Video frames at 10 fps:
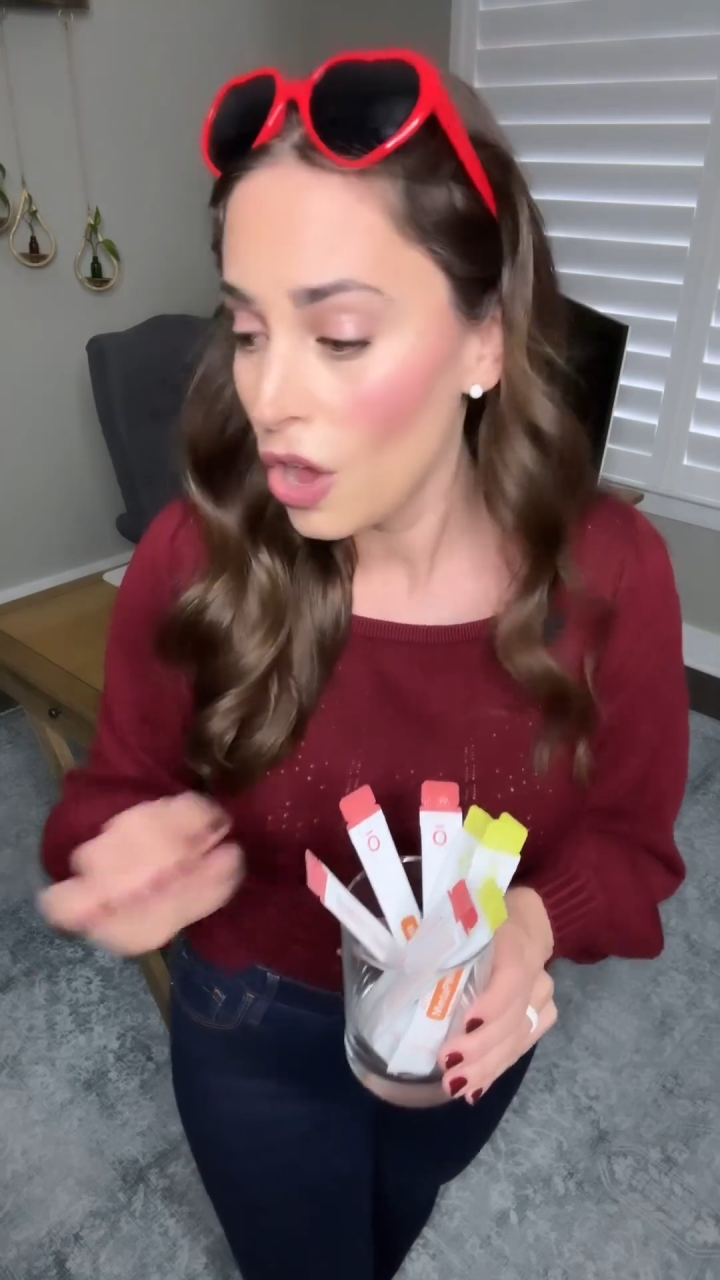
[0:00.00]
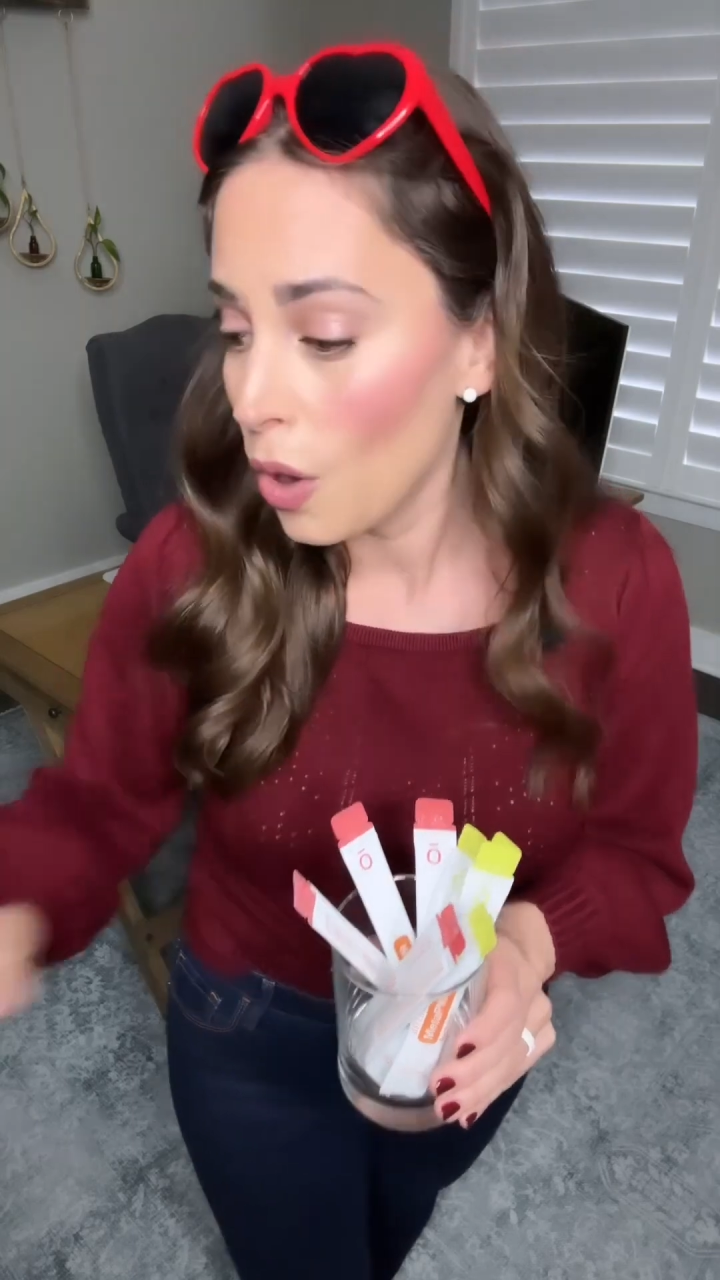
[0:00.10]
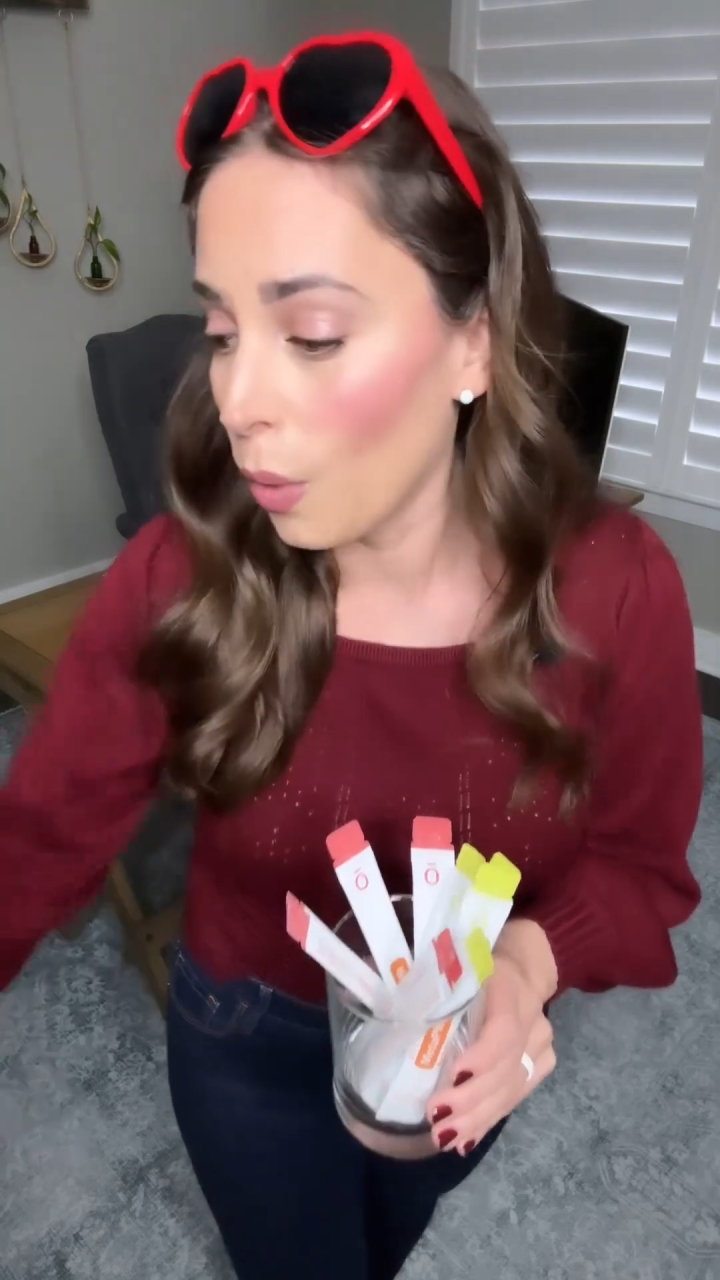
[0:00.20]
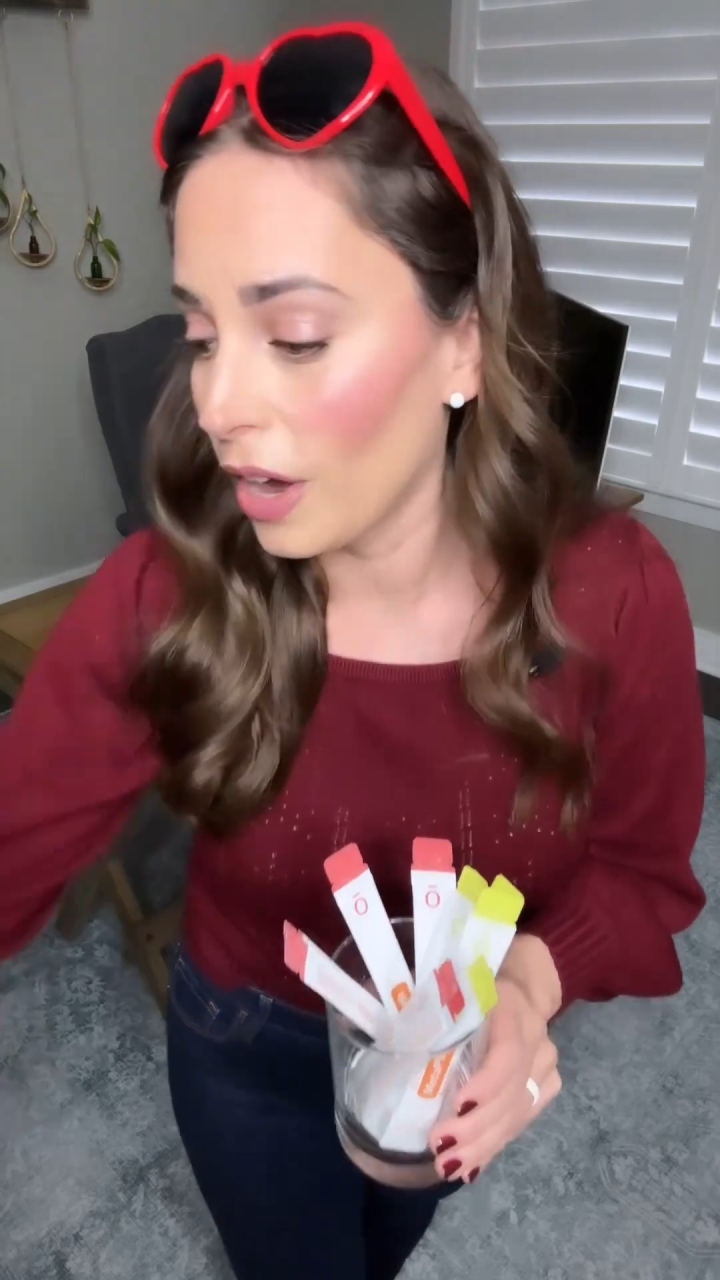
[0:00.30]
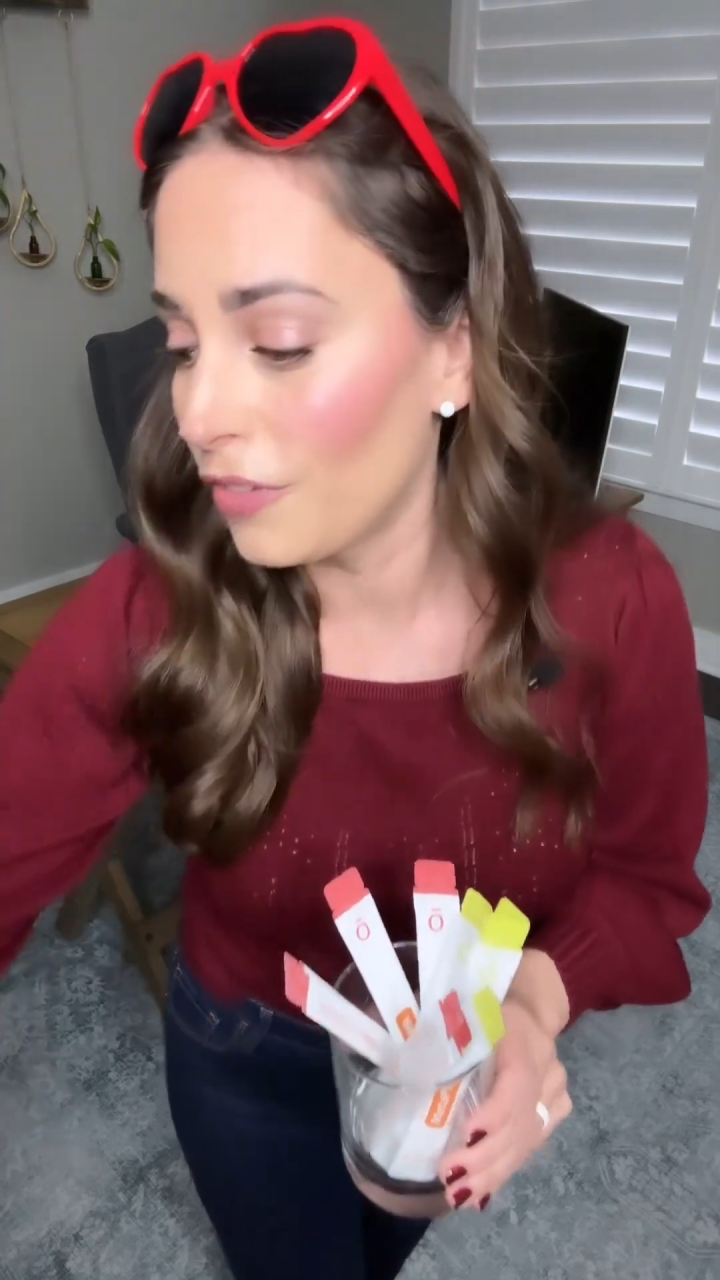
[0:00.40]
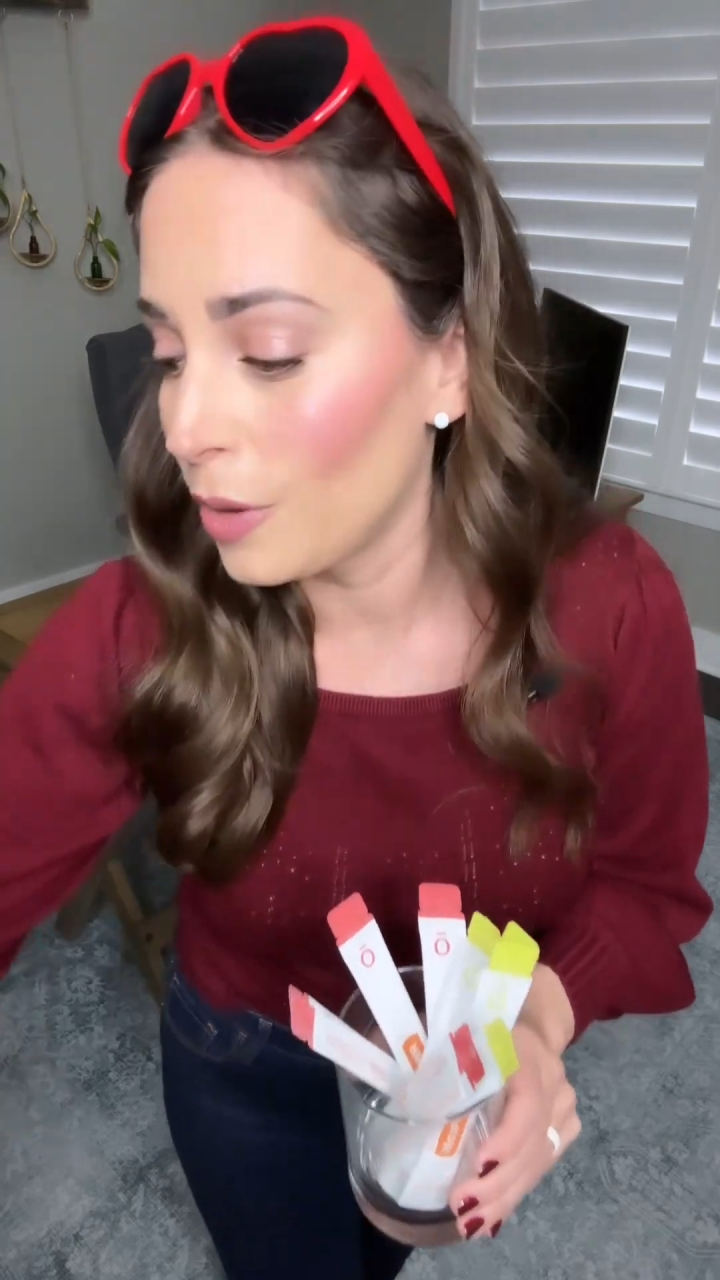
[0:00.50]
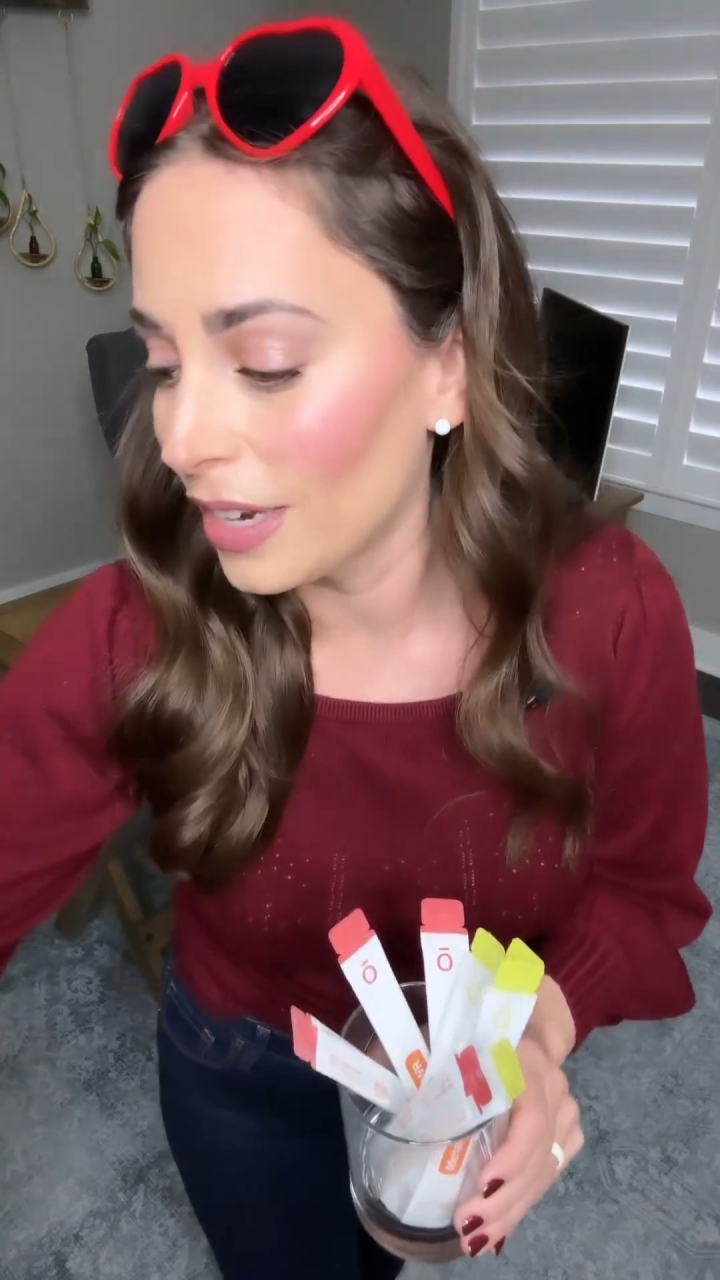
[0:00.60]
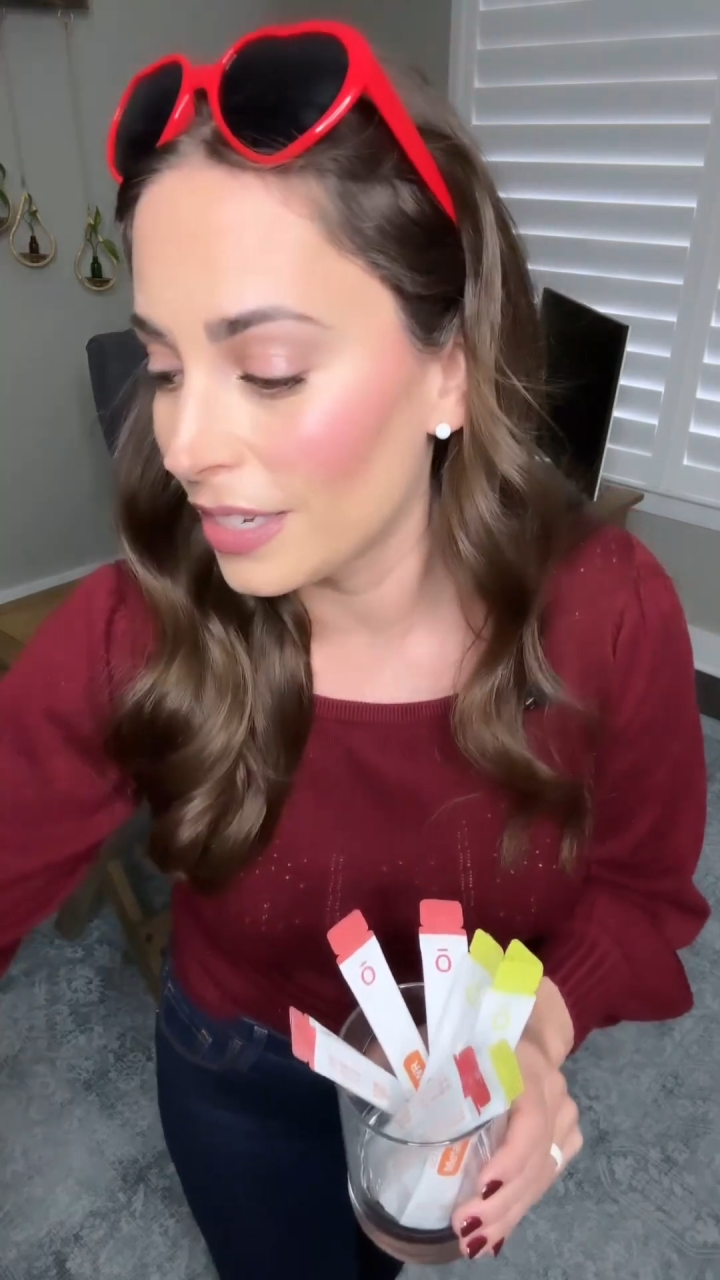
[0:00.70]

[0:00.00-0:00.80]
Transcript: or if you got